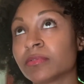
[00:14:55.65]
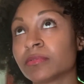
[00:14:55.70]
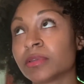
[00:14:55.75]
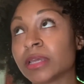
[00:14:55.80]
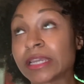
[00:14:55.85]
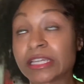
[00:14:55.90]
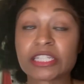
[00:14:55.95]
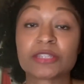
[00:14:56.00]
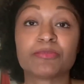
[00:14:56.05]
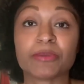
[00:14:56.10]

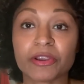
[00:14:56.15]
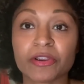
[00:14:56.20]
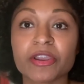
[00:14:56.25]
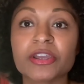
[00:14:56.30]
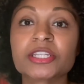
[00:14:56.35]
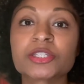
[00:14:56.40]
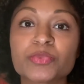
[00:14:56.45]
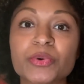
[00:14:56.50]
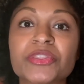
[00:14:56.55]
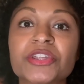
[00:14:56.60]

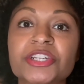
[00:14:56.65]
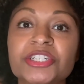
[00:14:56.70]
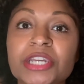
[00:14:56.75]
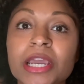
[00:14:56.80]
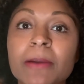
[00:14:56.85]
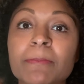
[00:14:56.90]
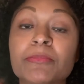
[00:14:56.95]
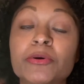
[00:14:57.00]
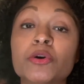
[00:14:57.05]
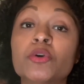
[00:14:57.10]
experienced with the
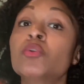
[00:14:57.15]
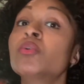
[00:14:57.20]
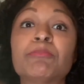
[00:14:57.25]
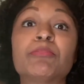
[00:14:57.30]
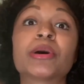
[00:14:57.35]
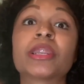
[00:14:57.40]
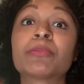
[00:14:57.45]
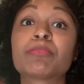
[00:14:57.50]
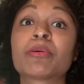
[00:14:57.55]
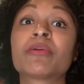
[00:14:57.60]
shampoo,
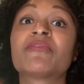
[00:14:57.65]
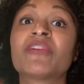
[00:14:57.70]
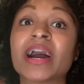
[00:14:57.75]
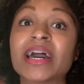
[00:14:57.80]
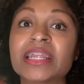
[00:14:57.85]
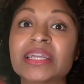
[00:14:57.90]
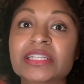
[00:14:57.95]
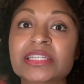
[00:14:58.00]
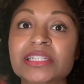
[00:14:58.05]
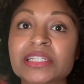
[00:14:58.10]
but it
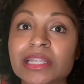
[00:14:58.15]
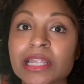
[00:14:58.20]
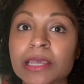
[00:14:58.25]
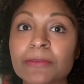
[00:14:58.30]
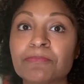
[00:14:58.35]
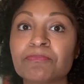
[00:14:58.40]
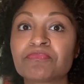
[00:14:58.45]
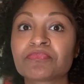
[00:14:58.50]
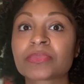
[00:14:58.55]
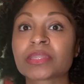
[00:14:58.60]
provided
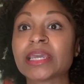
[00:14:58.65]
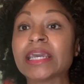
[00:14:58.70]
slip.